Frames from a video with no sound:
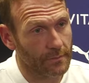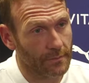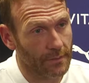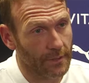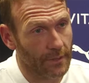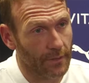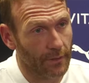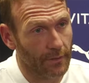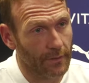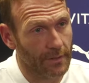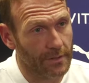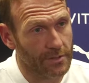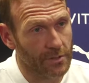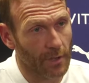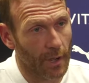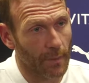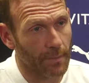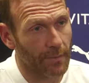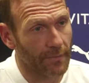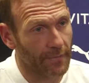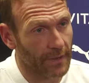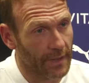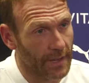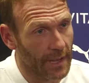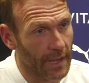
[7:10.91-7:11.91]
you know, the
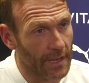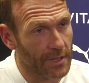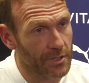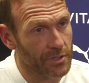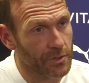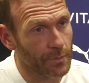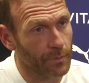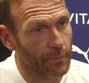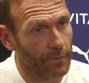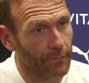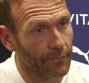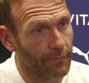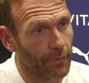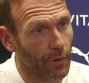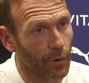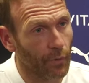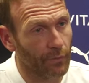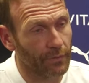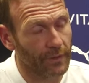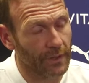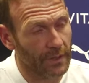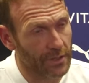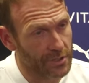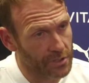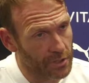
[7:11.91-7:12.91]
type of occasion we're
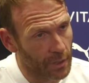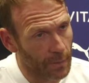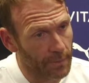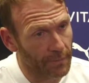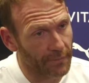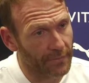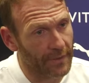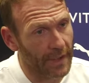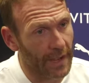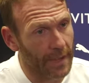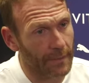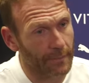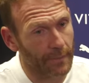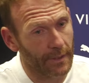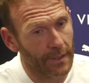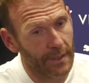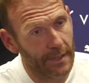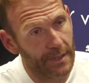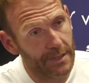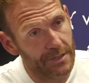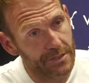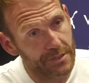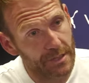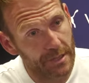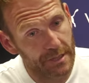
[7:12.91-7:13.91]
involved in, the type of game it
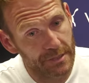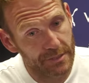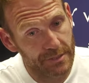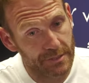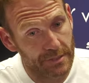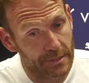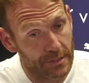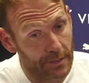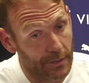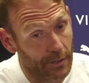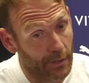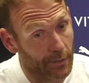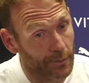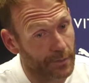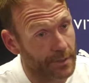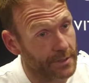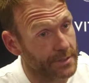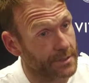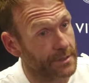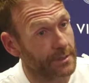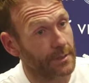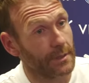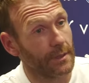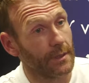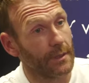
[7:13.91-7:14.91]
is, it's, you know,
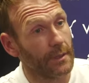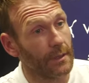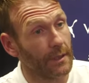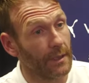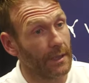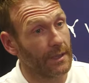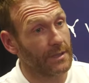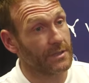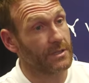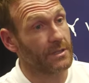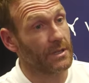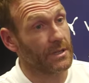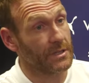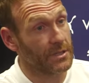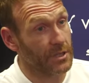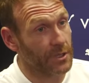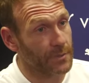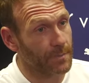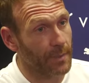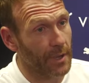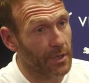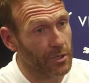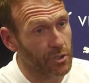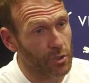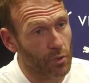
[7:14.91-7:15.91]
it's a
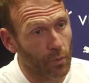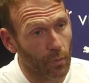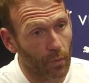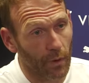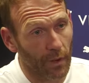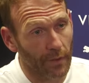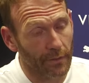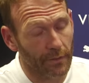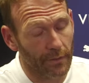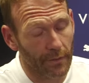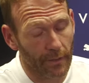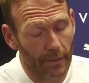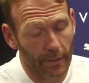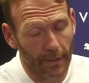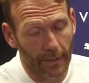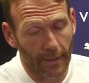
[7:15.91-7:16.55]
special one.